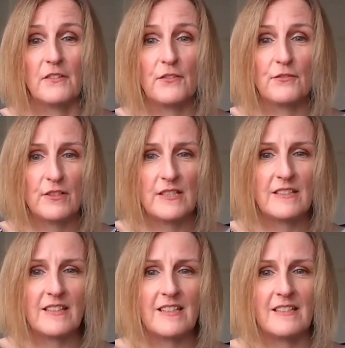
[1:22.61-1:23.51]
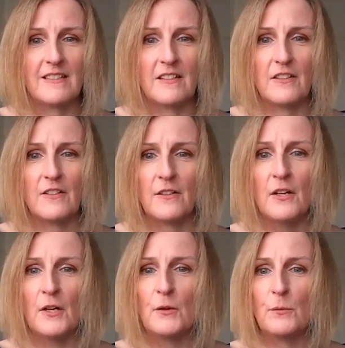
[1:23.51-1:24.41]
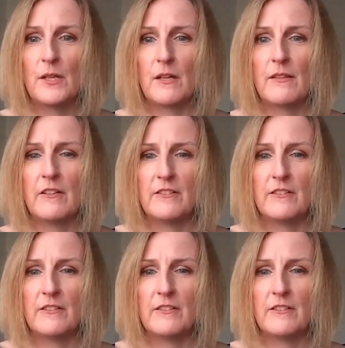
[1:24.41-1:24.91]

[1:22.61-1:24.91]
The 3 C's are, we are there